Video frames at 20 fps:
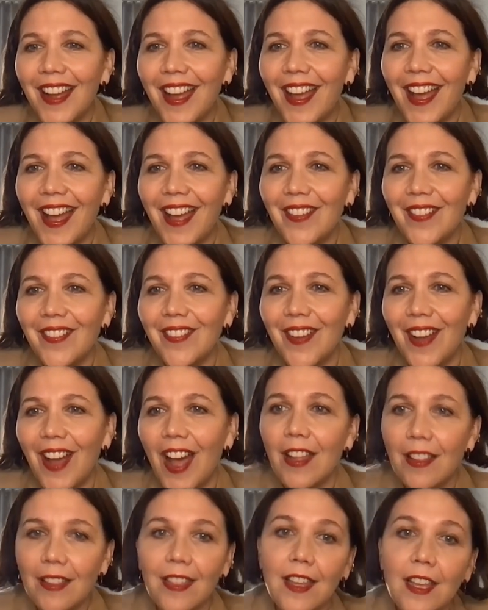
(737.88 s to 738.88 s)

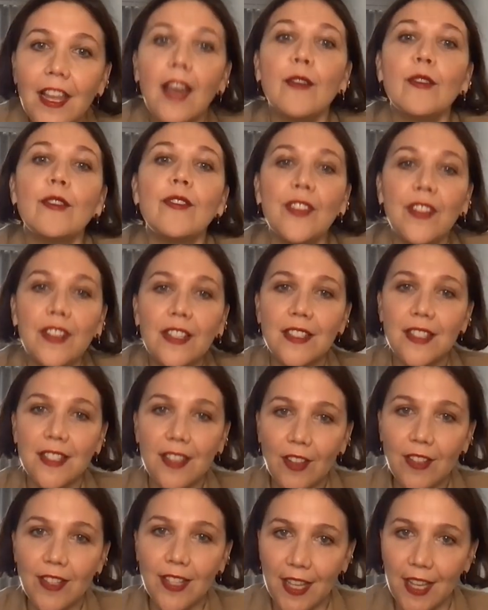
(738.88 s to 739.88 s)
I think I would feel
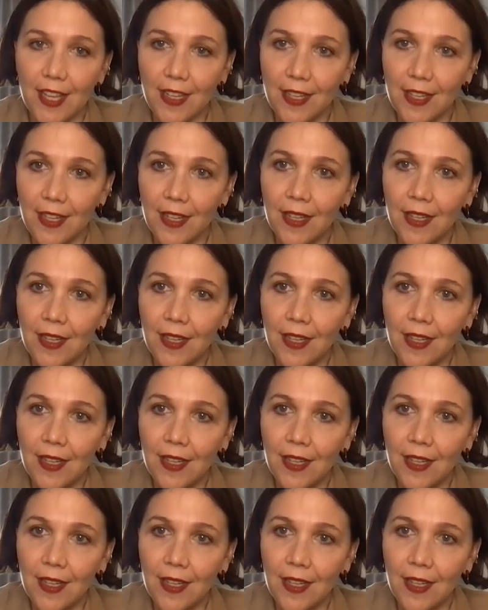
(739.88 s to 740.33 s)
insulted.